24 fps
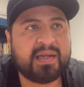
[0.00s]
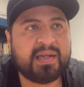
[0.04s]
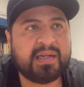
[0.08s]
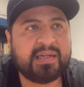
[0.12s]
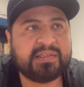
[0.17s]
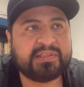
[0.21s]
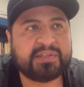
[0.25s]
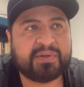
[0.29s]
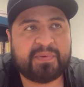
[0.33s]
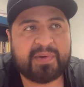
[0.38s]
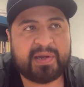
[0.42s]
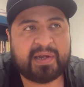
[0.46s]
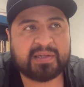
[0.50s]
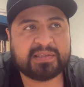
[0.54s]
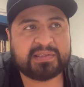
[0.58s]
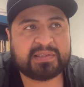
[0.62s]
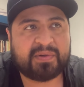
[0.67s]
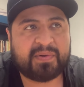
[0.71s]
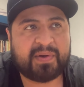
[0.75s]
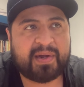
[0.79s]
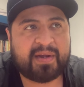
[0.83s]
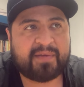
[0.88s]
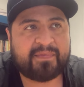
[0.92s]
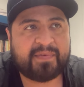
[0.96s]
So we
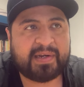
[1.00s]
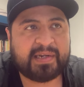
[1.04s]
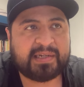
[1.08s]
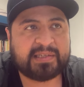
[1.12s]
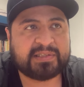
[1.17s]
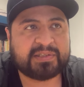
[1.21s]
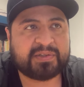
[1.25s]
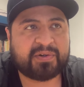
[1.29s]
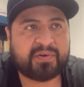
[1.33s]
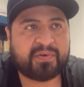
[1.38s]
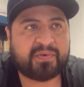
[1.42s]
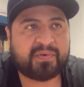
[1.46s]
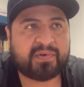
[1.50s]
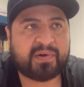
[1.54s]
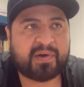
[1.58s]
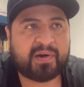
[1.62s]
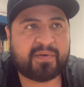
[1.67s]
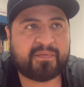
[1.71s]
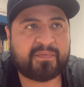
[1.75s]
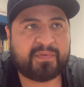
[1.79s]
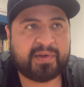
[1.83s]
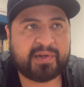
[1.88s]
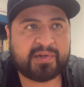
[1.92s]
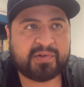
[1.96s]
also have an external
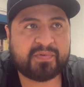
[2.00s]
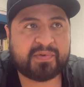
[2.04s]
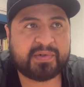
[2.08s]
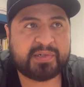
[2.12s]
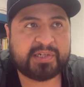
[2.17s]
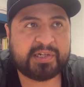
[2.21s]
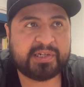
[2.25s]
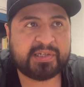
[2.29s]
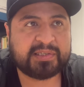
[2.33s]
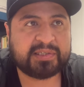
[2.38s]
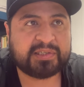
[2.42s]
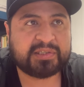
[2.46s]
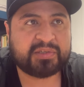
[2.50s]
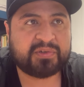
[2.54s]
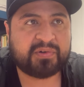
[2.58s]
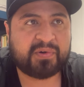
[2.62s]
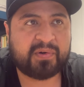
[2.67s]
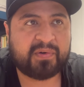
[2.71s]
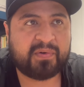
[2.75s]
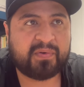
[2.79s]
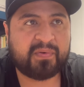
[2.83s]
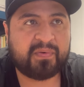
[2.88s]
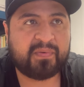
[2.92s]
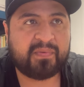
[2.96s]
conflict, which is a
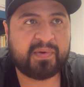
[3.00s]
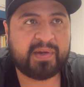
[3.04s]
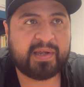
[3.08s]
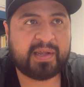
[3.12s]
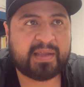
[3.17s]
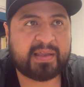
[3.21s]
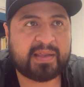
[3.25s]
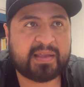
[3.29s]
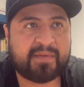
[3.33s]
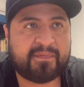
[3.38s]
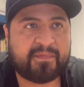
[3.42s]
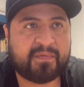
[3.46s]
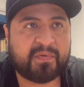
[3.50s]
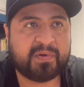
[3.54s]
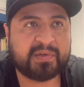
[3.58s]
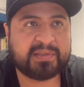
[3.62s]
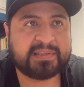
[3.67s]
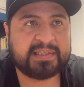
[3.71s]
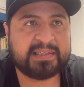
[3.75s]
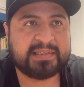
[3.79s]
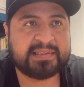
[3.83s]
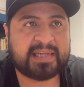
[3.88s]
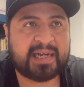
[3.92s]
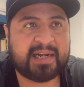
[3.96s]
struggle with
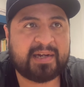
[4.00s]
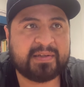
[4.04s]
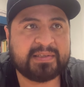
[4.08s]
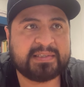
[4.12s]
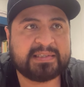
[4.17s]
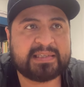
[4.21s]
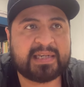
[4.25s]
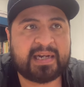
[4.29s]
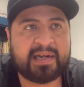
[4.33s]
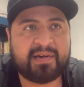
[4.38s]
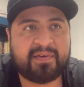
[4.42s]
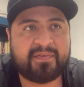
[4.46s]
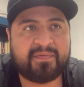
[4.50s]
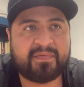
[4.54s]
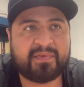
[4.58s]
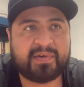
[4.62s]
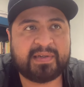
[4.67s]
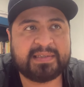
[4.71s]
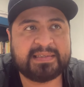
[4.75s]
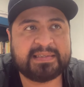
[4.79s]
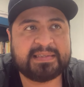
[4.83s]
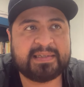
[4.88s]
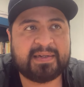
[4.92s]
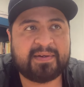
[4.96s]
forces outside of
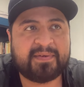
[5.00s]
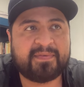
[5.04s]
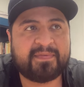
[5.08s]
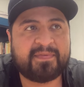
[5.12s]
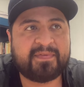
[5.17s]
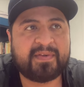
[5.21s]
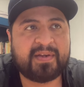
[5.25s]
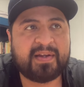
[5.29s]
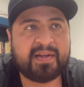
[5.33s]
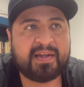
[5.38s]
oneself.